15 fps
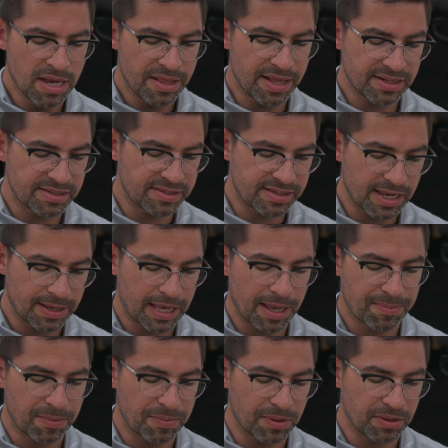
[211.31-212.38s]
That's the same
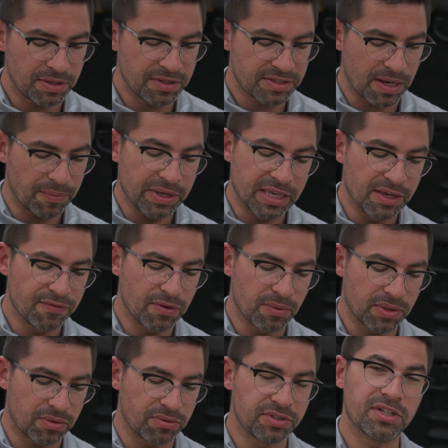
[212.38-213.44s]
capabilities that we give you
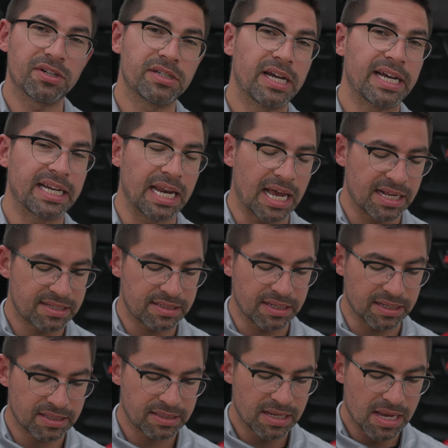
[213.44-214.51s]
with OTR
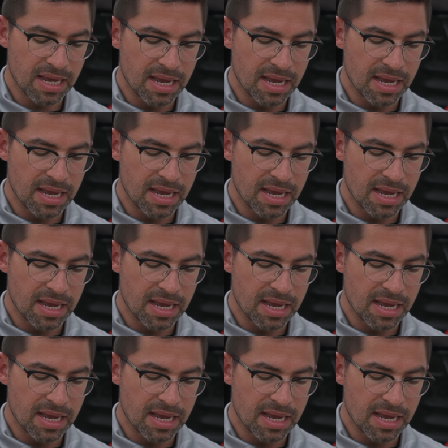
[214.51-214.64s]
Diagnostics.